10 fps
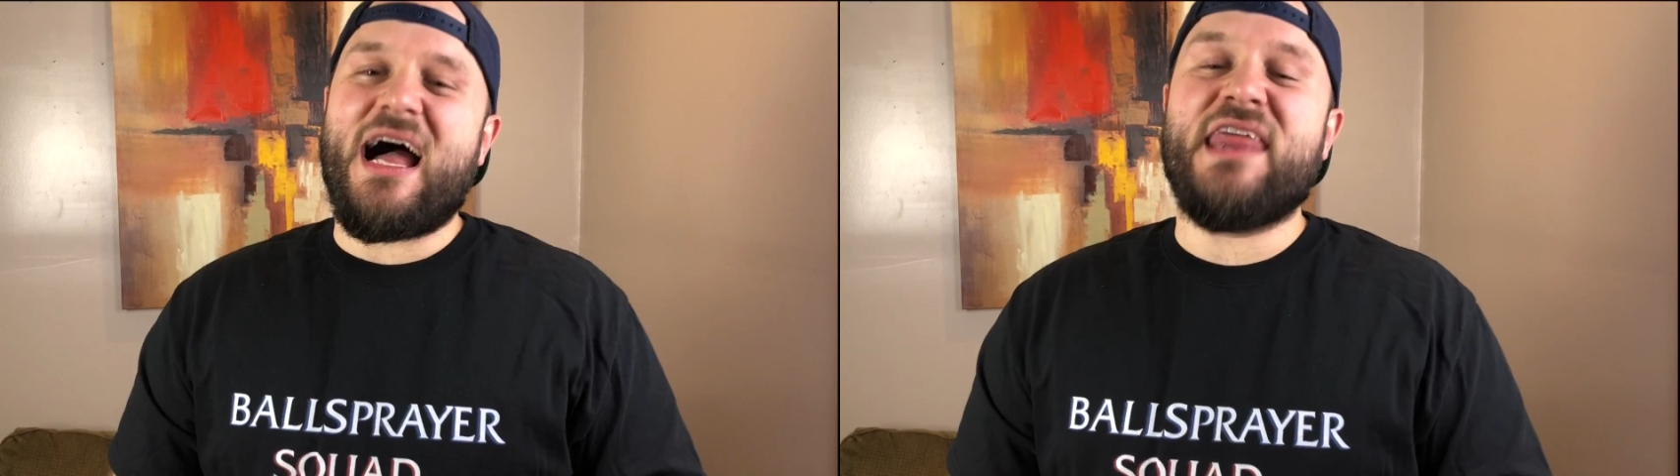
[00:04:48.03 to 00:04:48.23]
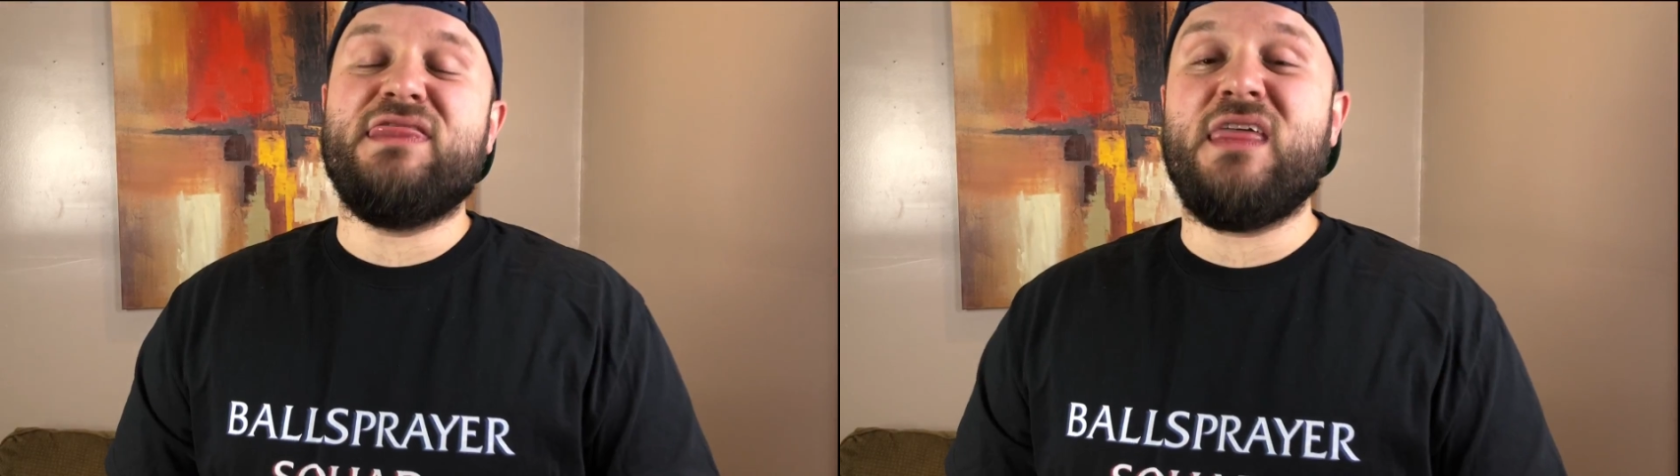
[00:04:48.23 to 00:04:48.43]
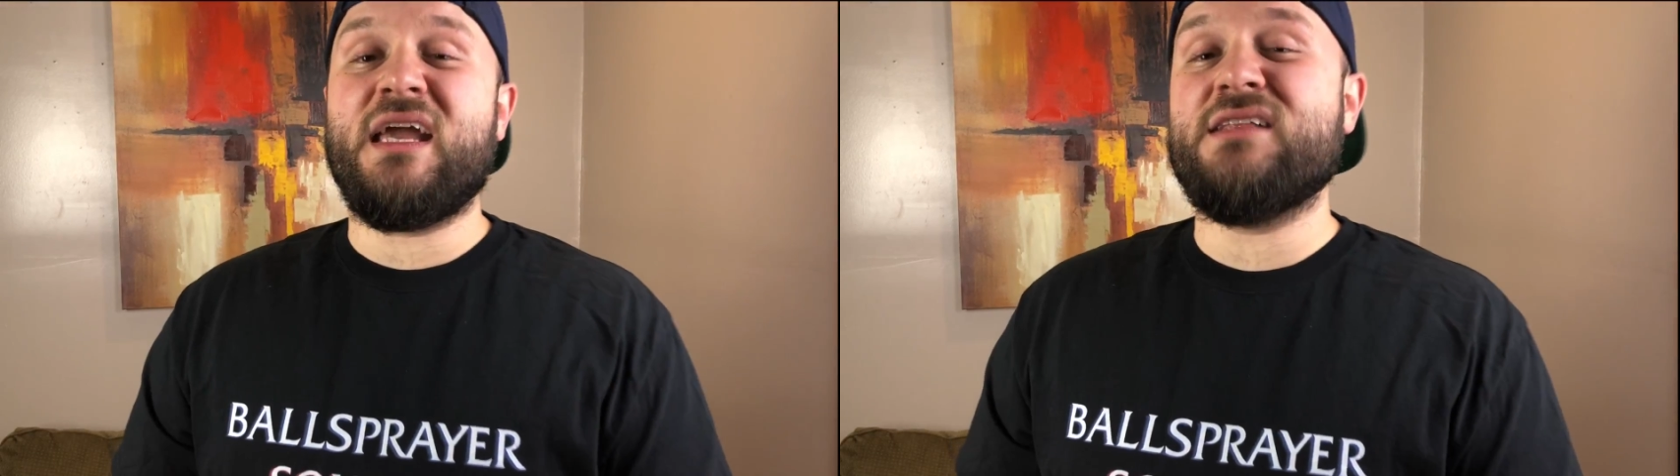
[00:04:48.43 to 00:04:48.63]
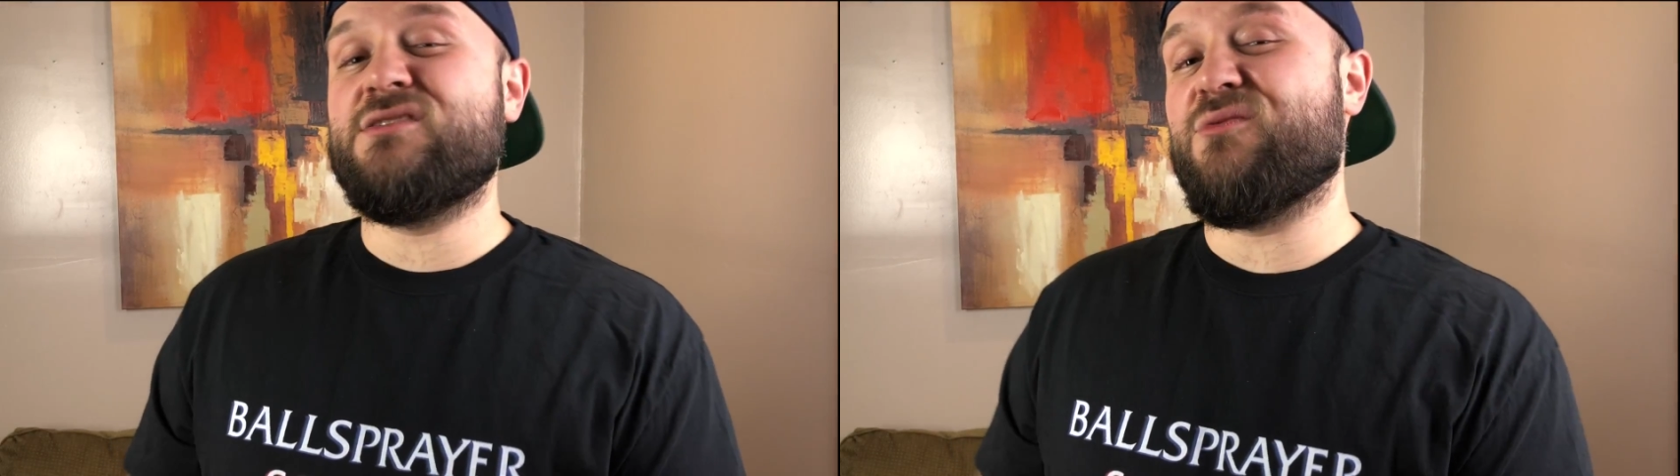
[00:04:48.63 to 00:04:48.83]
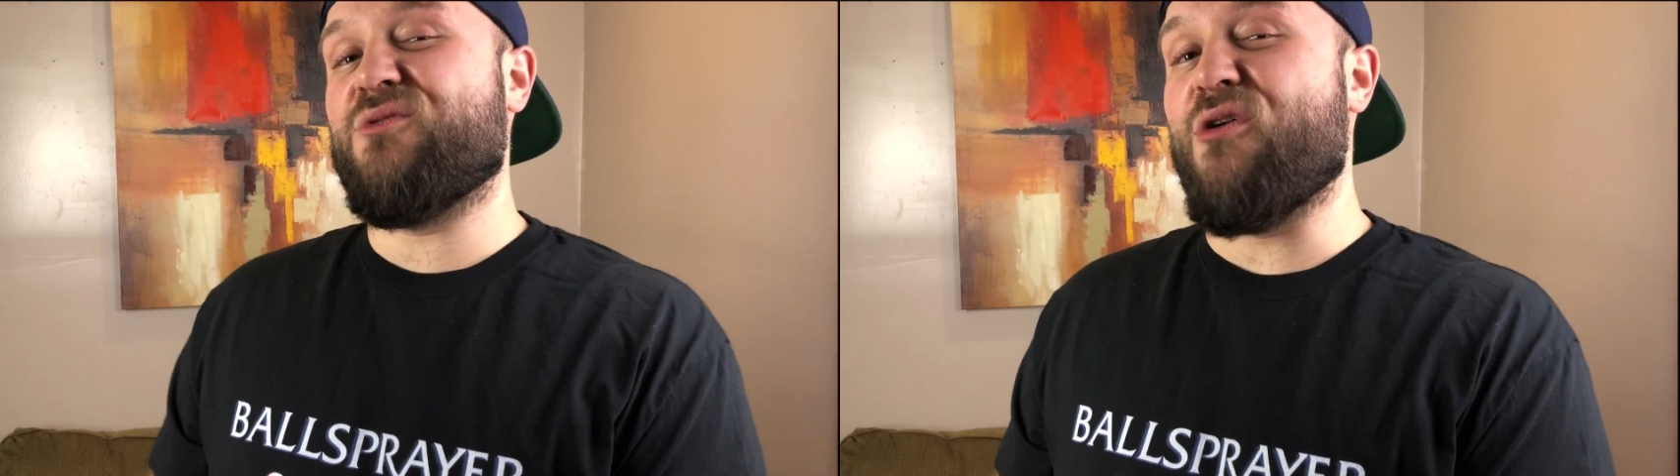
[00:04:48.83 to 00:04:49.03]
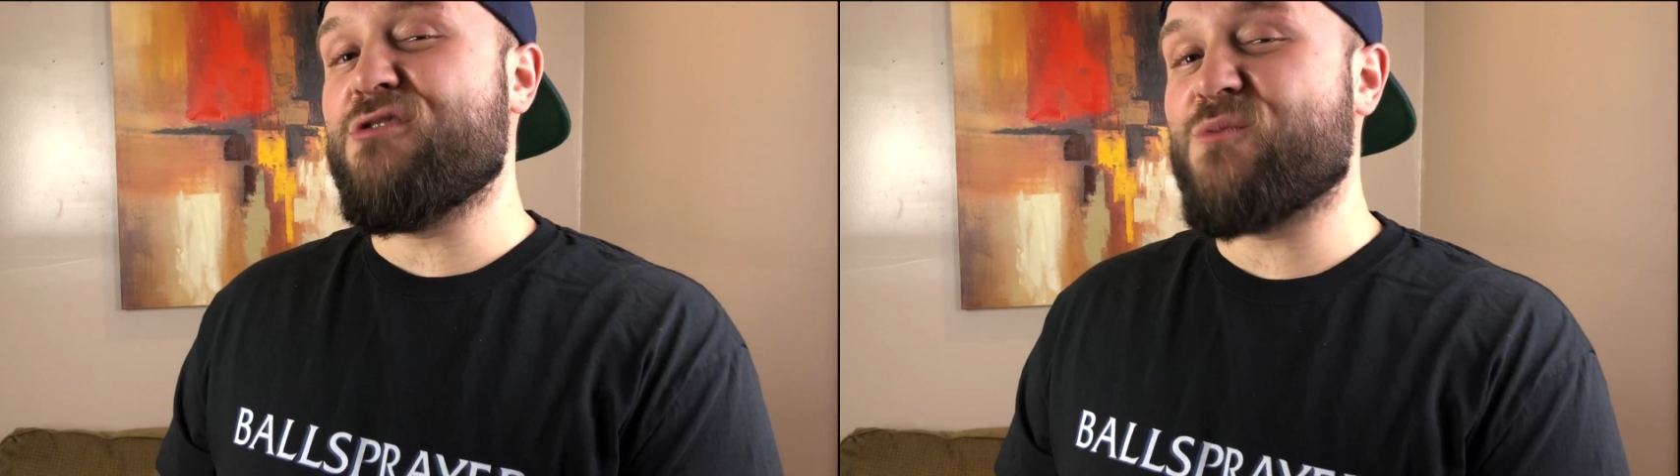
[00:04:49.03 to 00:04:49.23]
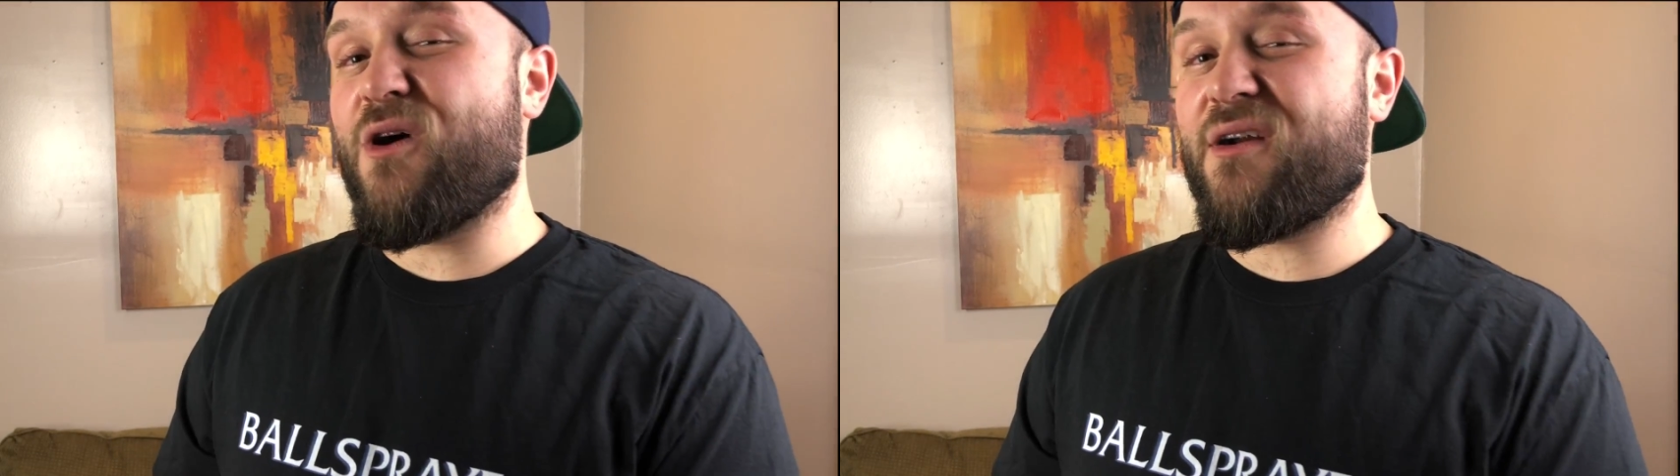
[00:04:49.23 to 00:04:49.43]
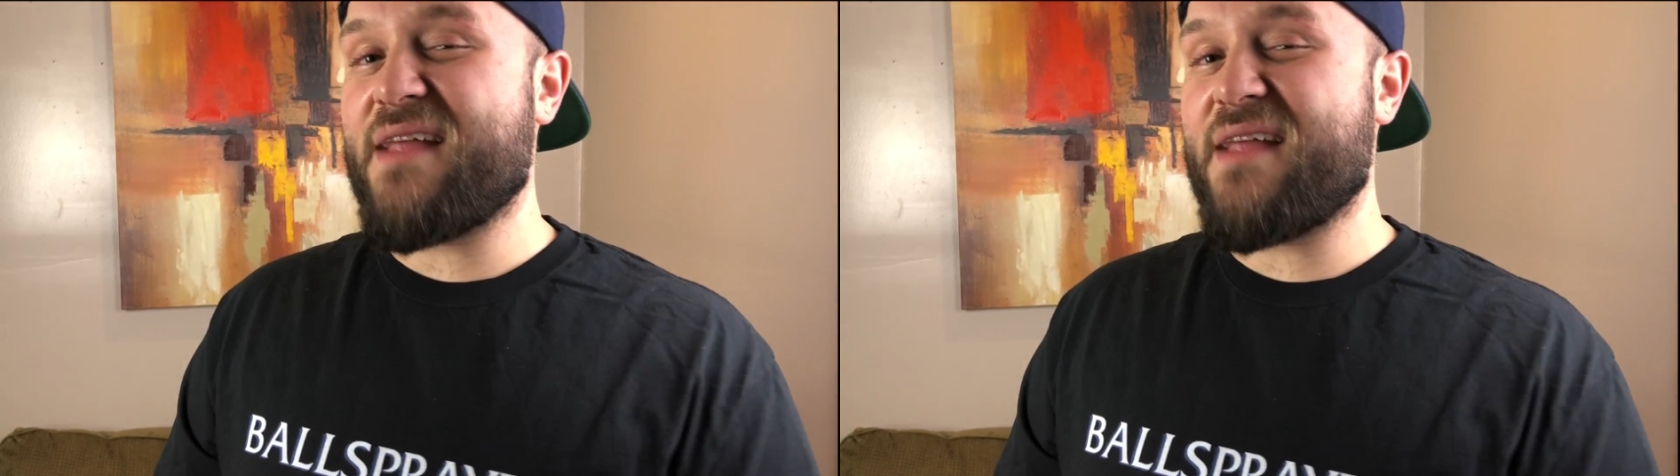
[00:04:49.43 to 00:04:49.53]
I think it's the rose water